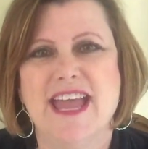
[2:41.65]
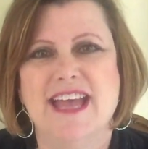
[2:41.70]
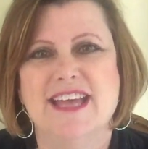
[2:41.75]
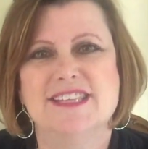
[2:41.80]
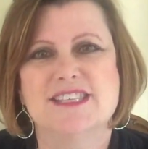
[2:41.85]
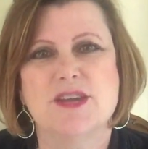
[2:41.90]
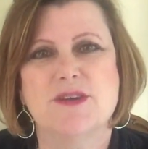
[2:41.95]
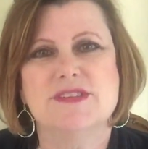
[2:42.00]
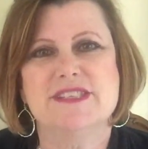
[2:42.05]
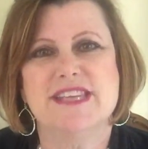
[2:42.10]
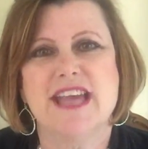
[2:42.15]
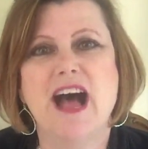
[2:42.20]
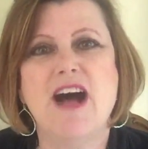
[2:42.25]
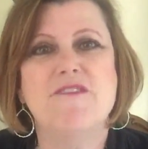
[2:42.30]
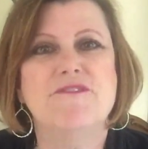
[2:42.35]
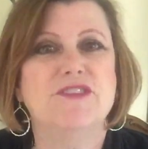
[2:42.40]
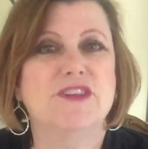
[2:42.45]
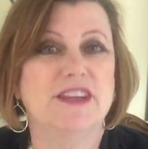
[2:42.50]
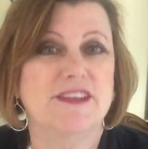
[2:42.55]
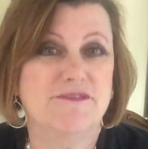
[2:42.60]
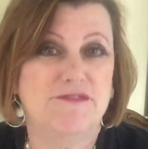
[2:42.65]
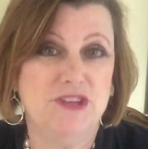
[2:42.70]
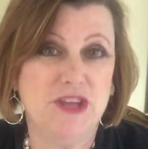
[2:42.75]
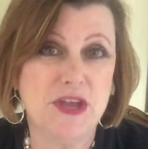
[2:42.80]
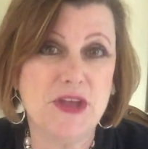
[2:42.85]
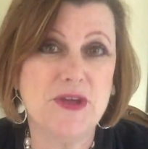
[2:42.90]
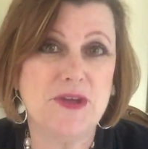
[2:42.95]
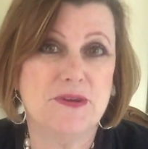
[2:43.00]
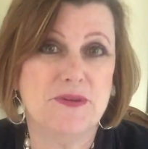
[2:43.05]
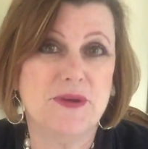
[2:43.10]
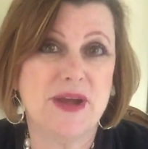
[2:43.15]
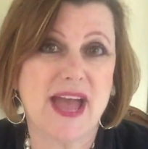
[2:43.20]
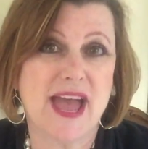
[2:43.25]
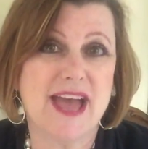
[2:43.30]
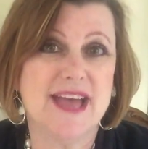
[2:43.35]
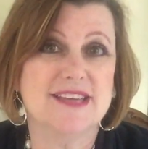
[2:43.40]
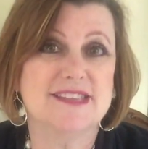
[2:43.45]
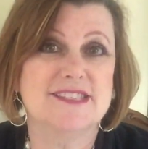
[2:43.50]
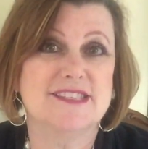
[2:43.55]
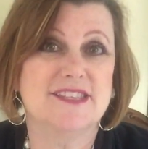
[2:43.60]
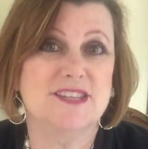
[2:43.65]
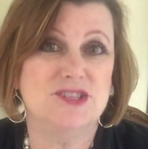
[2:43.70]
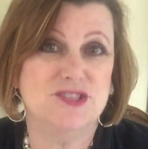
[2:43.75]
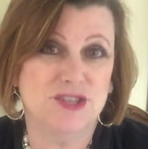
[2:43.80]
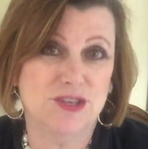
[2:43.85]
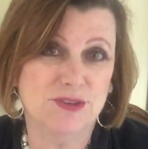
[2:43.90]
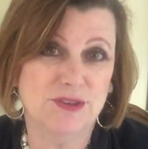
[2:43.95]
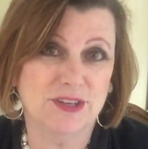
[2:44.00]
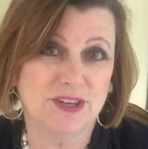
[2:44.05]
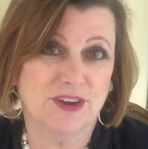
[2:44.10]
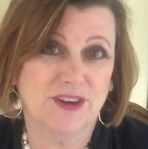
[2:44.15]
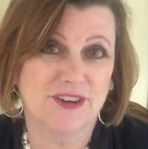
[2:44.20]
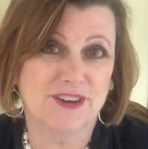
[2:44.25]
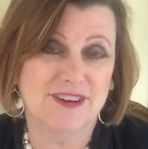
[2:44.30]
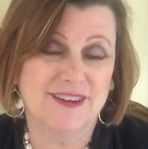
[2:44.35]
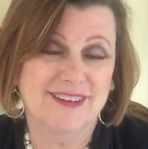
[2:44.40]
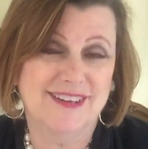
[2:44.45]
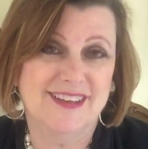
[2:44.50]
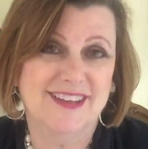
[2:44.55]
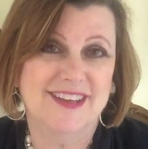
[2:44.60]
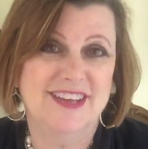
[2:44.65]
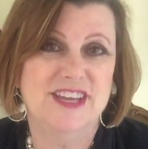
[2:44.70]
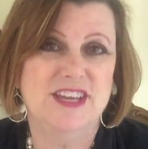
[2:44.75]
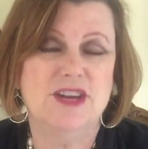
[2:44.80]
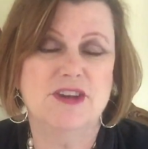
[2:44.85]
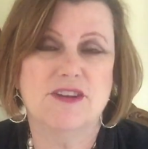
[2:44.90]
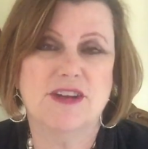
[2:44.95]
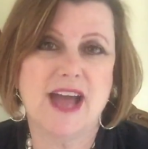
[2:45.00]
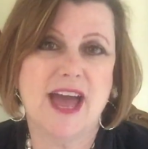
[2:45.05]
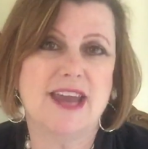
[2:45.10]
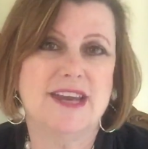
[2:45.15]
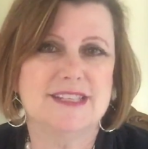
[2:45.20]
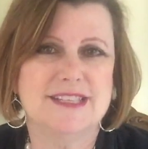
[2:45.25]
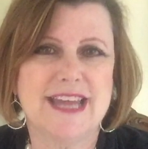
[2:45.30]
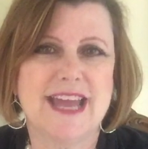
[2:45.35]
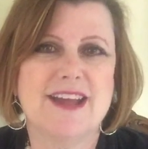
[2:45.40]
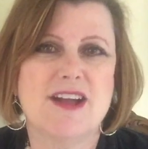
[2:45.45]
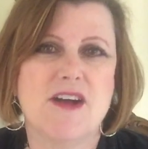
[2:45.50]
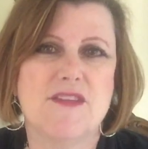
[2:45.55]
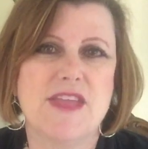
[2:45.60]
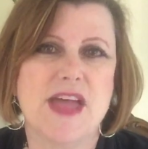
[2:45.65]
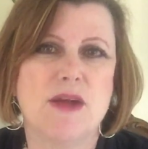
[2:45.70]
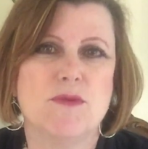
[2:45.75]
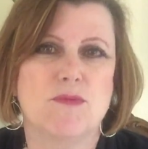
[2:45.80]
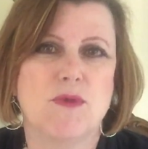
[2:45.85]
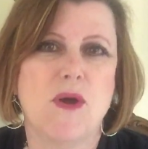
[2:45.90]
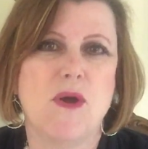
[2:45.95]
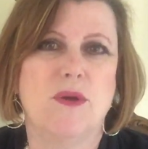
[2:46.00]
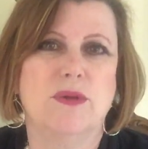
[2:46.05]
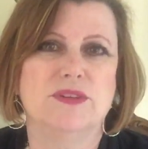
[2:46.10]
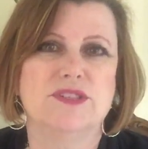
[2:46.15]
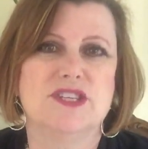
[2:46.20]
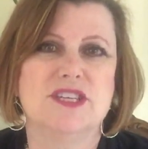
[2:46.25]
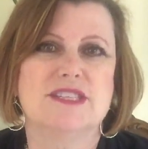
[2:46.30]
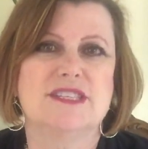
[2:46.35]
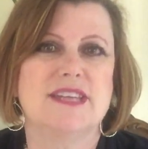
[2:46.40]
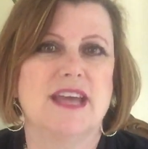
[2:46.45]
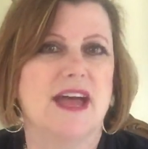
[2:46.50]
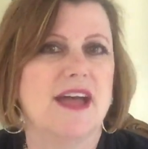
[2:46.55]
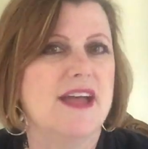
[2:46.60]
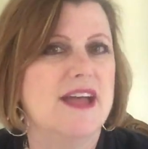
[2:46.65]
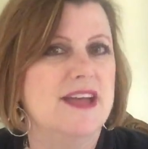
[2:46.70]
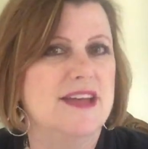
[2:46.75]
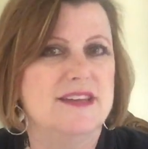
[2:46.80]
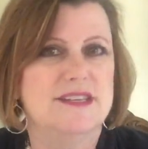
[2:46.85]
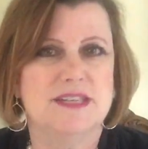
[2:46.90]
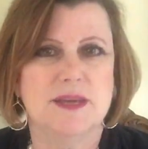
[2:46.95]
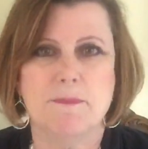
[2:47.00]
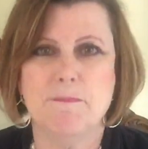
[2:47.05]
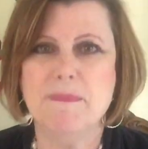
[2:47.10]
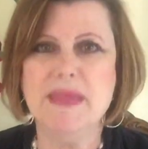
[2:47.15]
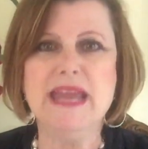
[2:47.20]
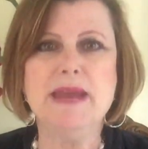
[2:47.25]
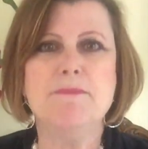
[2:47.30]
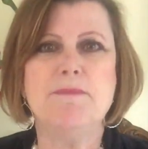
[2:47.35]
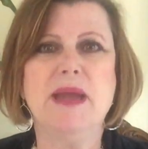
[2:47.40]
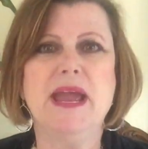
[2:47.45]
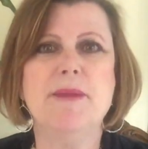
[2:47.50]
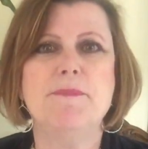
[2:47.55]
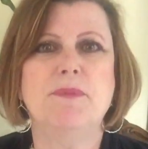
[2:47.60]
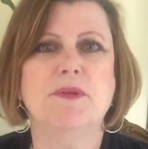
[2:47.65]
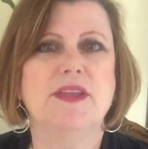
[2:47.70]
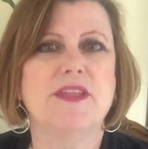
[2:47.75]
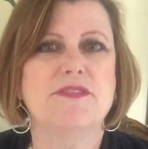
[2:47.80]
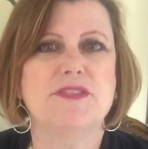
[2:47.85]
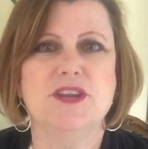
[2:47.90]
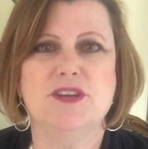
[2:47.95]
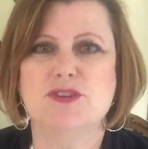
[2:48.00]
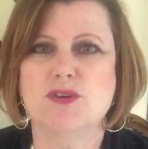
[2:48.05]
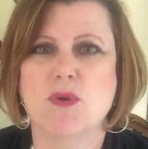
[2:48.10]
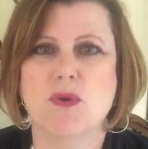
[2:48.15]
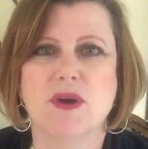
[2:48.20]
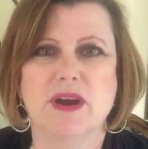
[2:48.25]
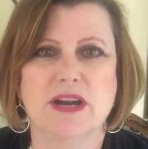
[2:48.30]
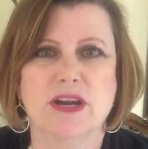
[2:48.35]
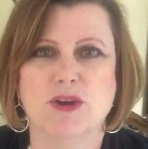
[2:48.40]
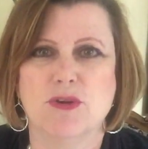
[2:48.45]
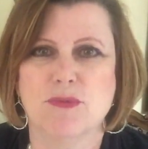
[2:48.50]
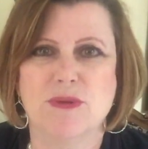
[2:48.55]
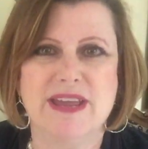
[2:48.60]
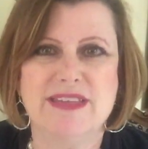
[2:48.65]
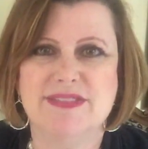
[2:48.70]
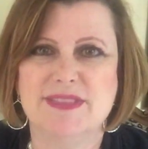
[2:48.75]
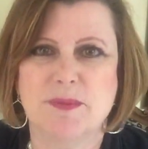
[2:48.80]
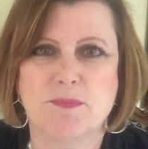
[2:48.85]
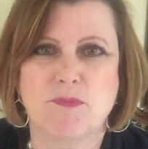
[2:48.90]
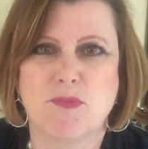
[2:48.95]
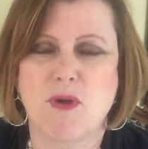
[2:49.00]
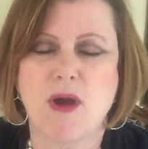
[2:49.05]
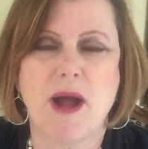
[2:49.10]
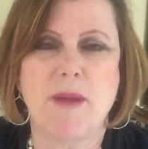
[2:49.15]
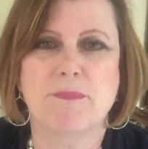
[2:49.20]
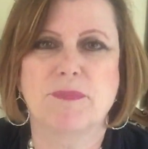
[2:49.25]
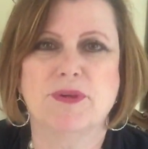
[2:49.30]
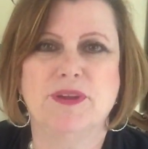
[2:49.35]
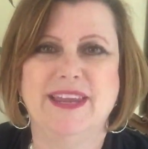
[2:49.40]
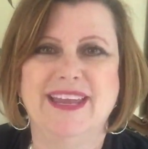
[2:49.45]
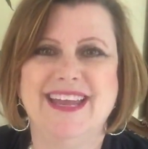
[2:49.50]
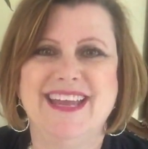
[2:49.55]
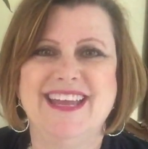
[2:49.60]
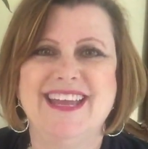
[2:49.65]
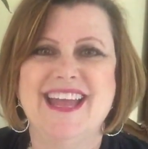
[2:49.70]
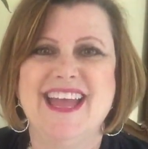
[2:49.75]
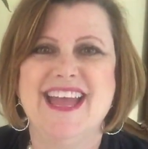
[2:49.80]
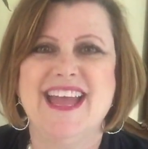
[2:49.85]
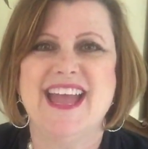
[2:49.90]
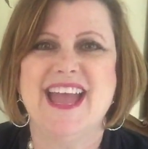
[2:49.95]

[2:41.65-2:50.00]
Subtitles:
And so it's helpful if you, as the jeweler, you know, kind of take on that role just to meet people at the door and greet them properly.